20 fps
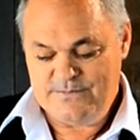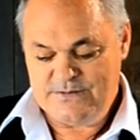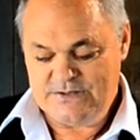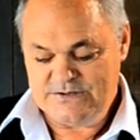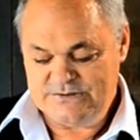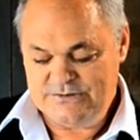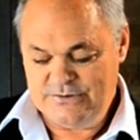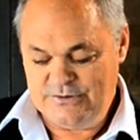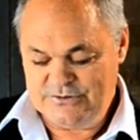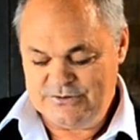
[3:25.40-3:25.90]

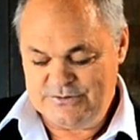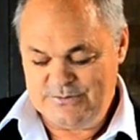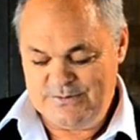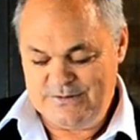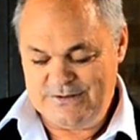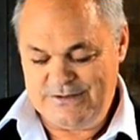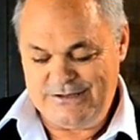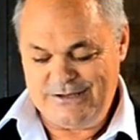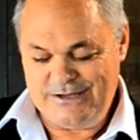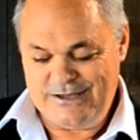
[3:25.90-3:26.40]
It's not to
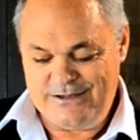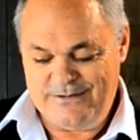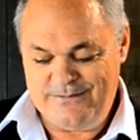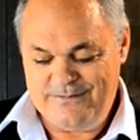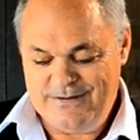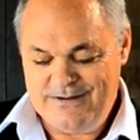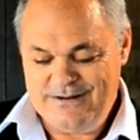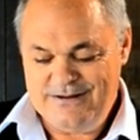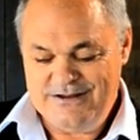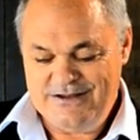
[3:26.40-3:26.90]
be
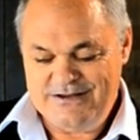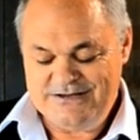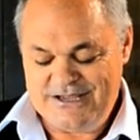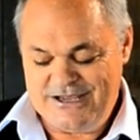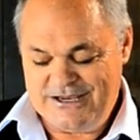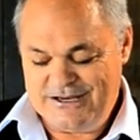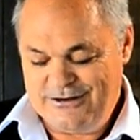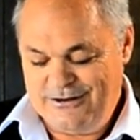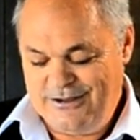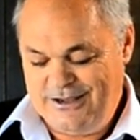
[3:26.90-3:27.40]

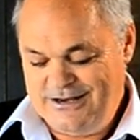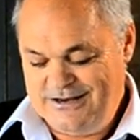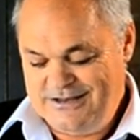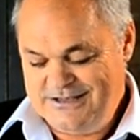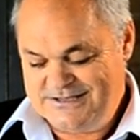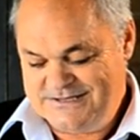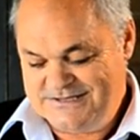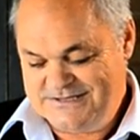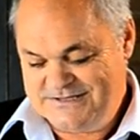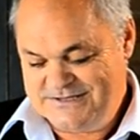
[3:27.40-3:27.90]
taken lightly.
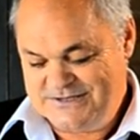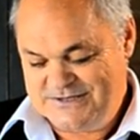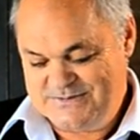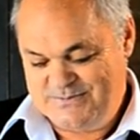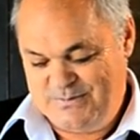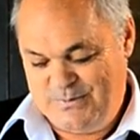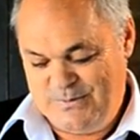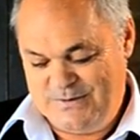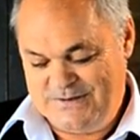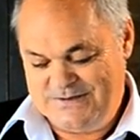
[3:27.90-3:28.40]
It's a
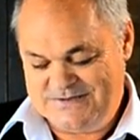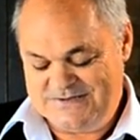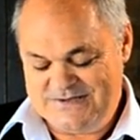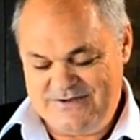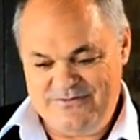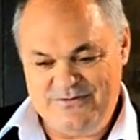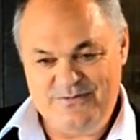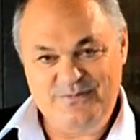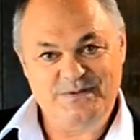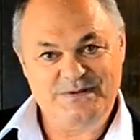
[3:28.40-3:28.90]

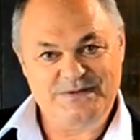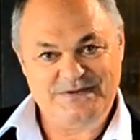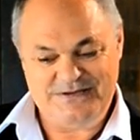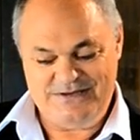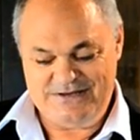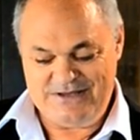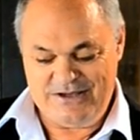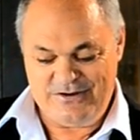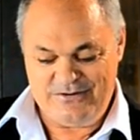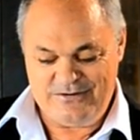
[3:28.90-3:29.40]

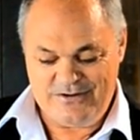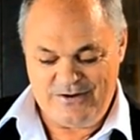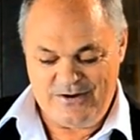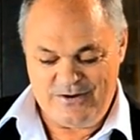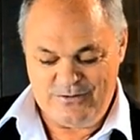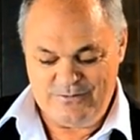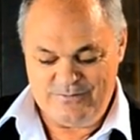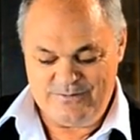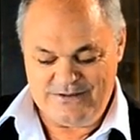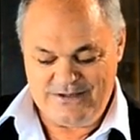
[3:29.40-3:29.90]
6.7%
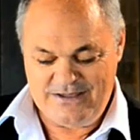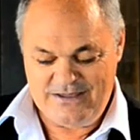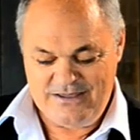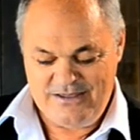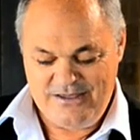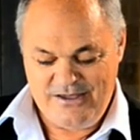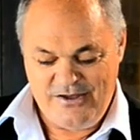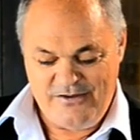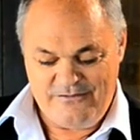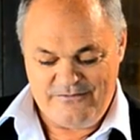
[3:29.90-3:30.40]
alcohol beer.
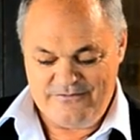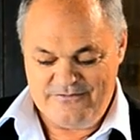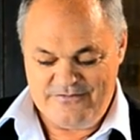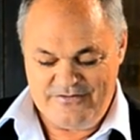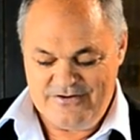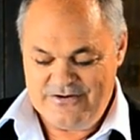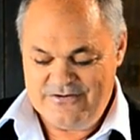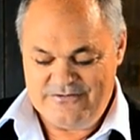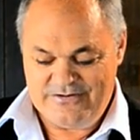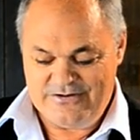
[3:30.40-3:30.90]

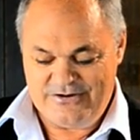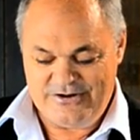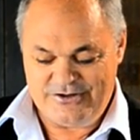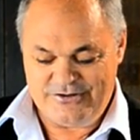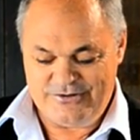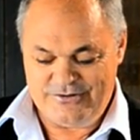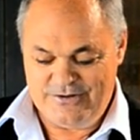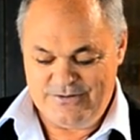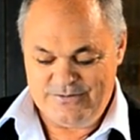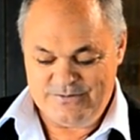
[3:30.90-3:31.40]
Very, very
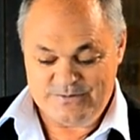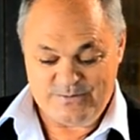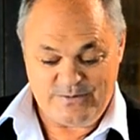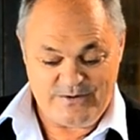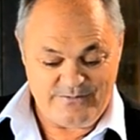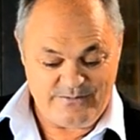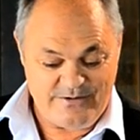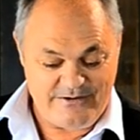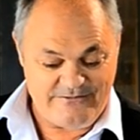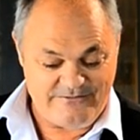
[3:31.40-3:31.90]
good. It was one
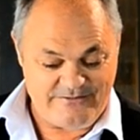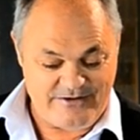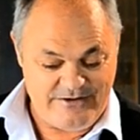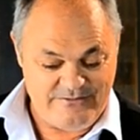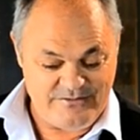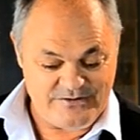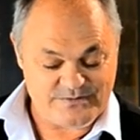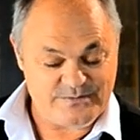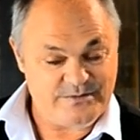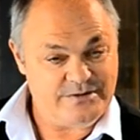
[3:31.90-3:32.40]
of my
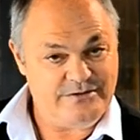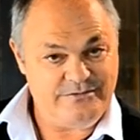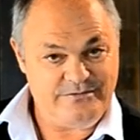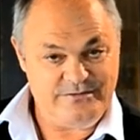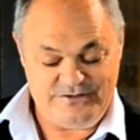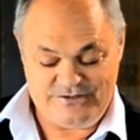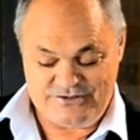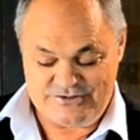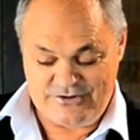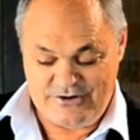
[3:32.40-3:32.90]
favorites when I
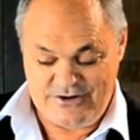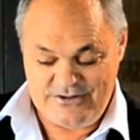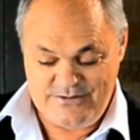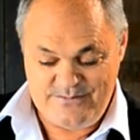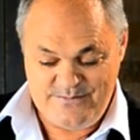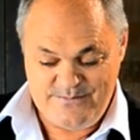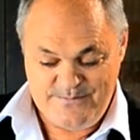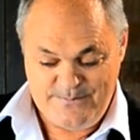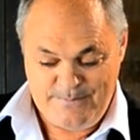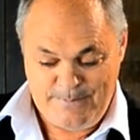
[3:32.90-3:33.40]
first tried
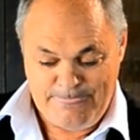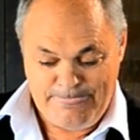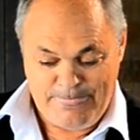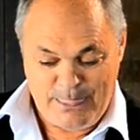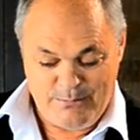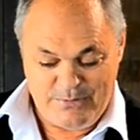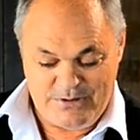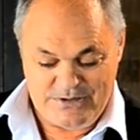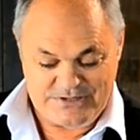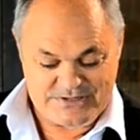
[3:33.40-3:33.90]
them,
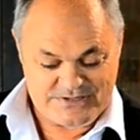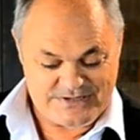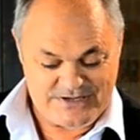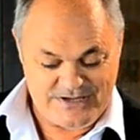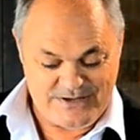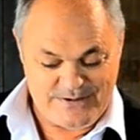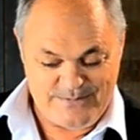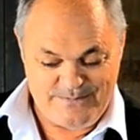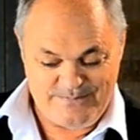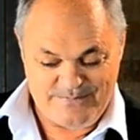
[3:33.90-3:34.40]
but
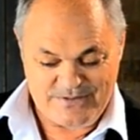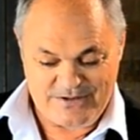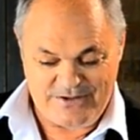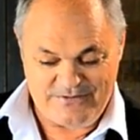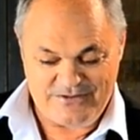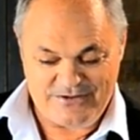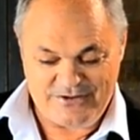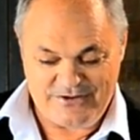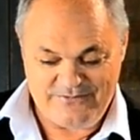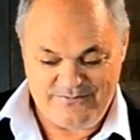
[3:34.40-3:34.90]
I
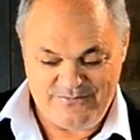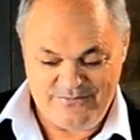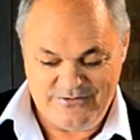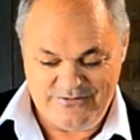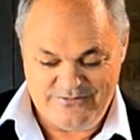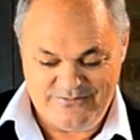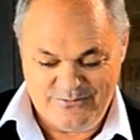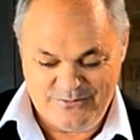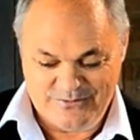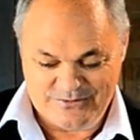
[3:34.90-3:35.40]
think I've
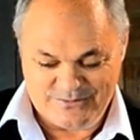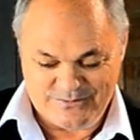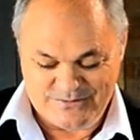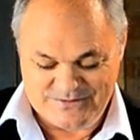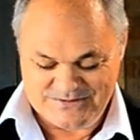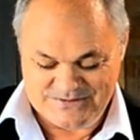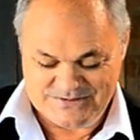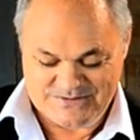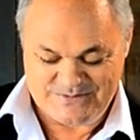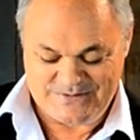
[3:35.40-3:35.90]
moved more
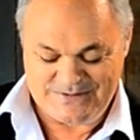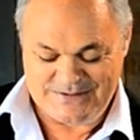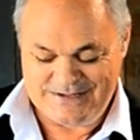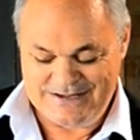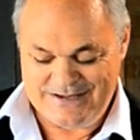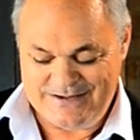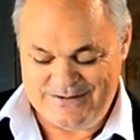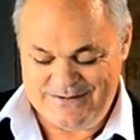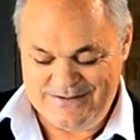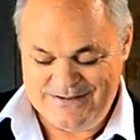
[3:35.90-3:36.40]
towards this one
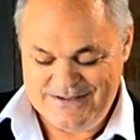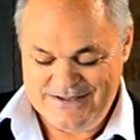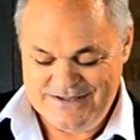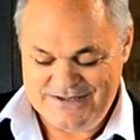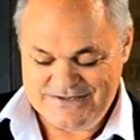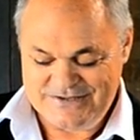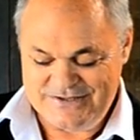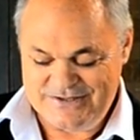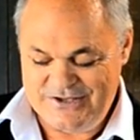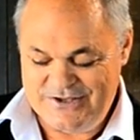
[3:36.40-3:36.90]
now.
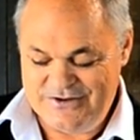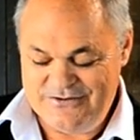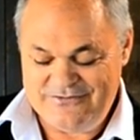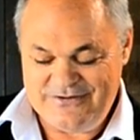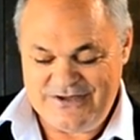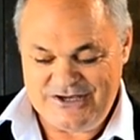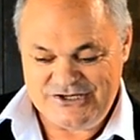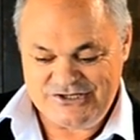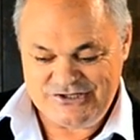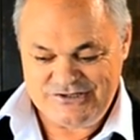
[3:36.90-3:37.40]
So the
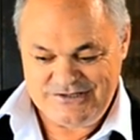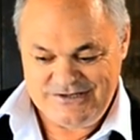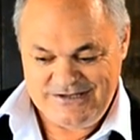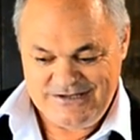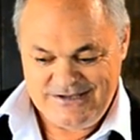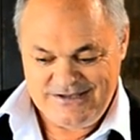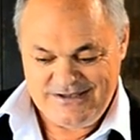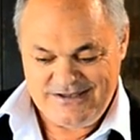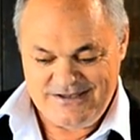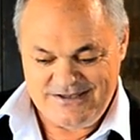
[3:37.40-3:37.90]
Innovation,
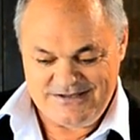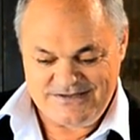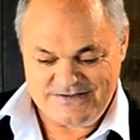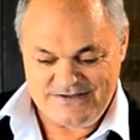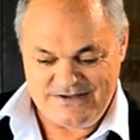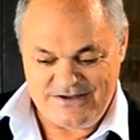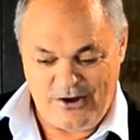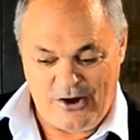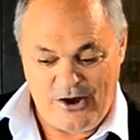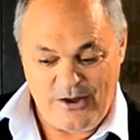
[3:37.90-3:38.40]
it's
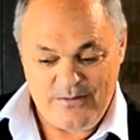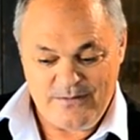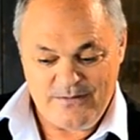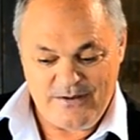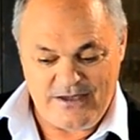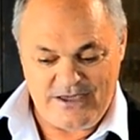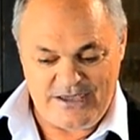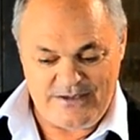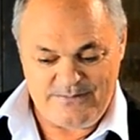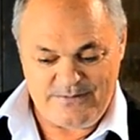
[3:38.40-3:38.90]
an
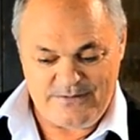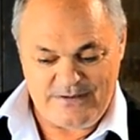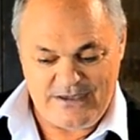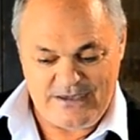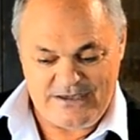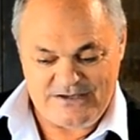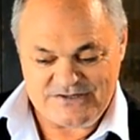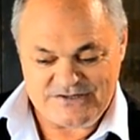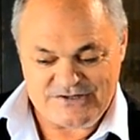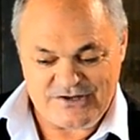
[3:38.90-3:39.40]

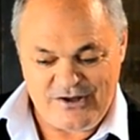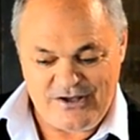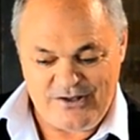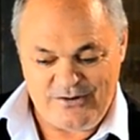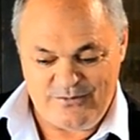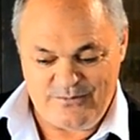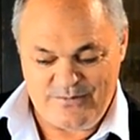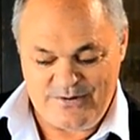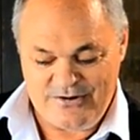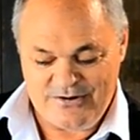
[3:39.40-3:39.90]
APA
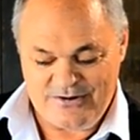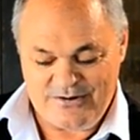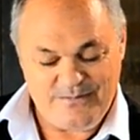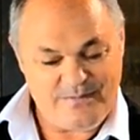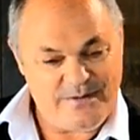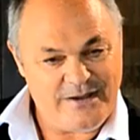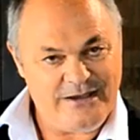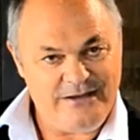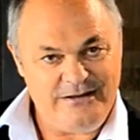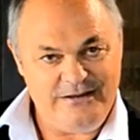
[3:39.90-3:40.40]
style, American
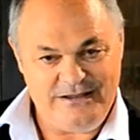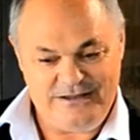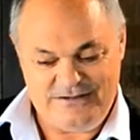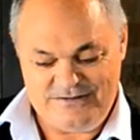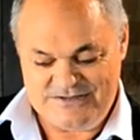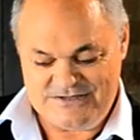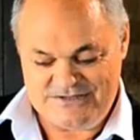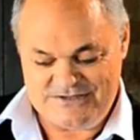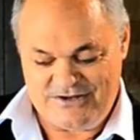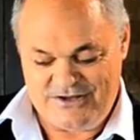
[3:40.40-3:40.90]
pale ale
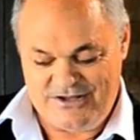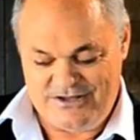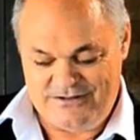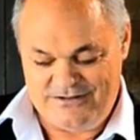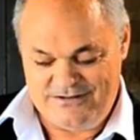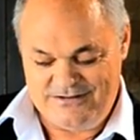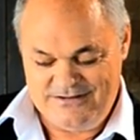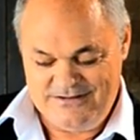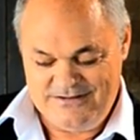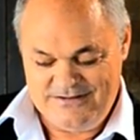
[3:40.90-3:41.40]
style.
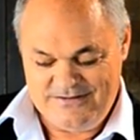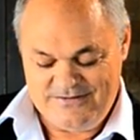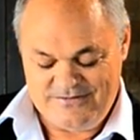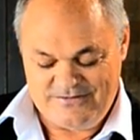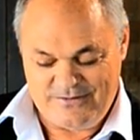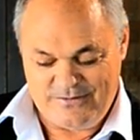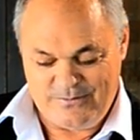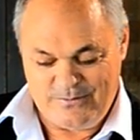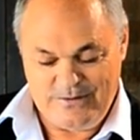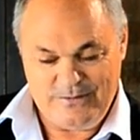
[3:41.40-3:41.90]

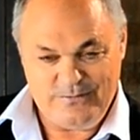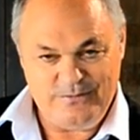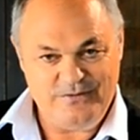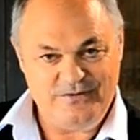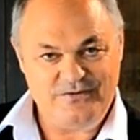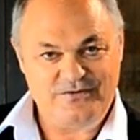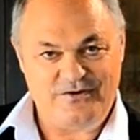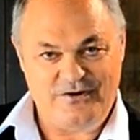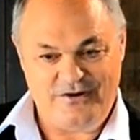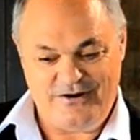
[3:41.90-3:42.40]
So well
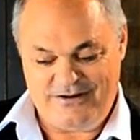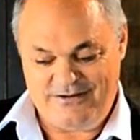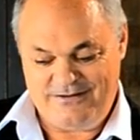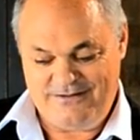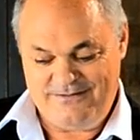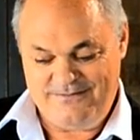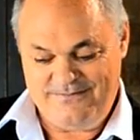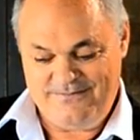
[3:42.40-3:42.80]
worth trying.